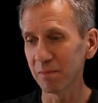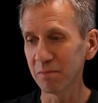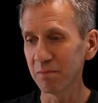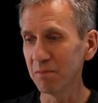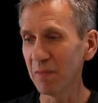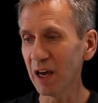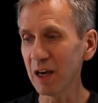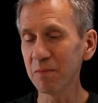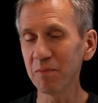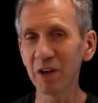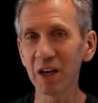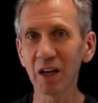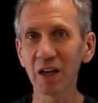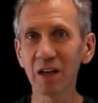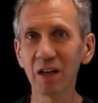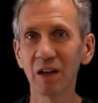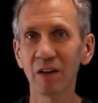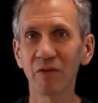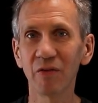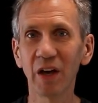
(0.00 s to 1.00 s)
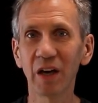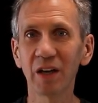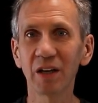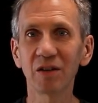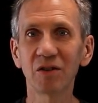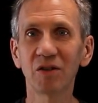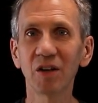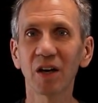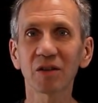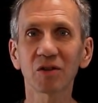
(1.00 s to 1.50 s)
may be that
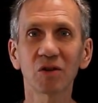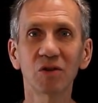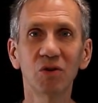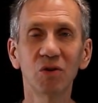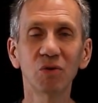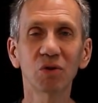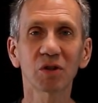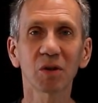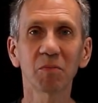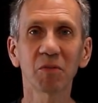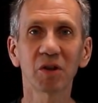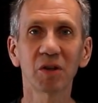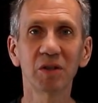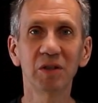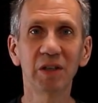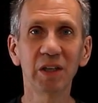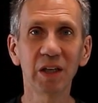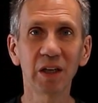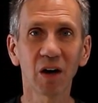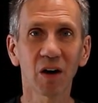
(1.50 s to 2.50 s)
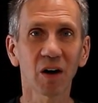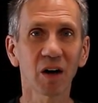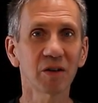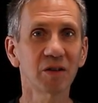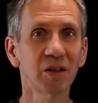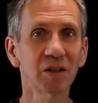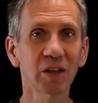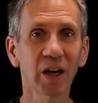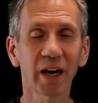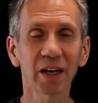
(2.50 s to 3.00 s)
it doesn't do some of the DR,
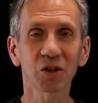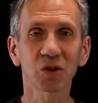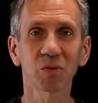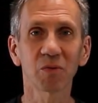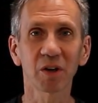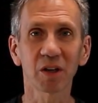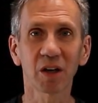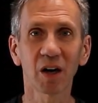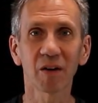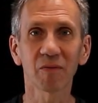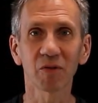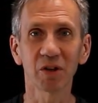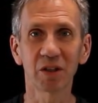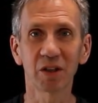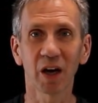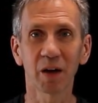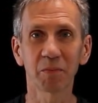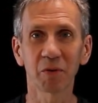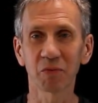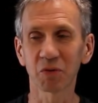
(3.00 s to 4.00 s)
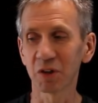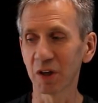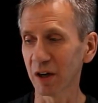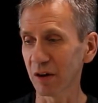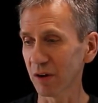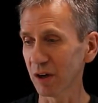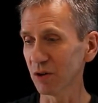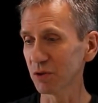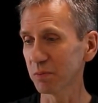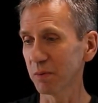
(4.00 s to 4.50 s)
disaster recovery type of
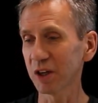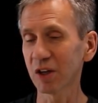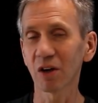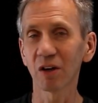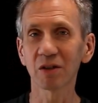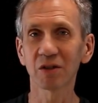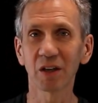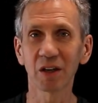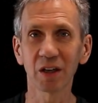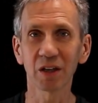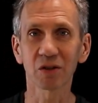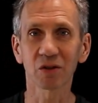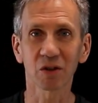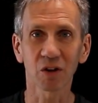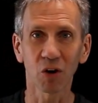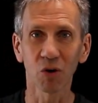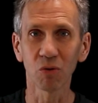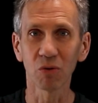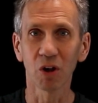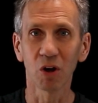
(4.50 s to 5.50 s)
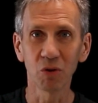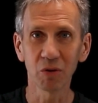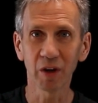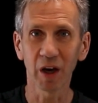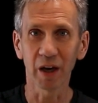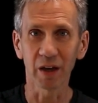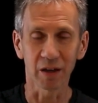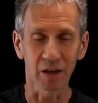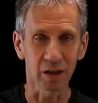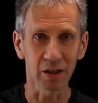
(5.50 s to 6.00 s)
scenarios, because it is
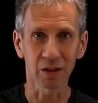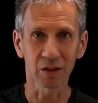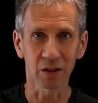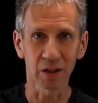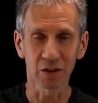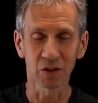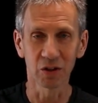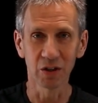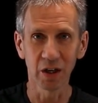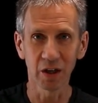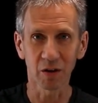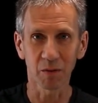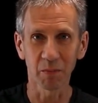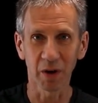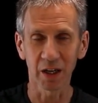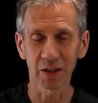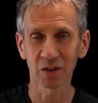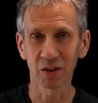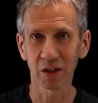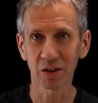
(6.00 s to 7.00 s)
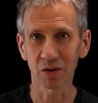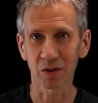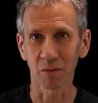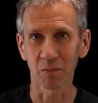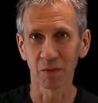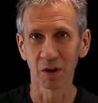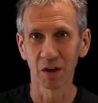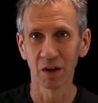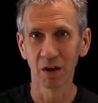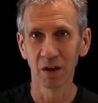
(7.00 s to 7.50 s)
co-located. It's near my
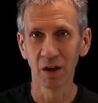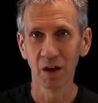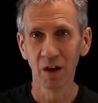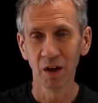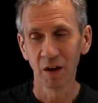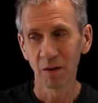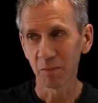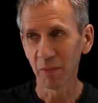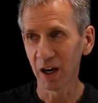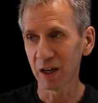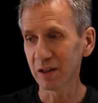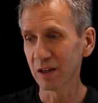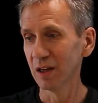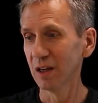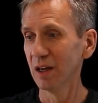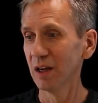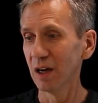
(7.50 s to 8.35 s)
system. But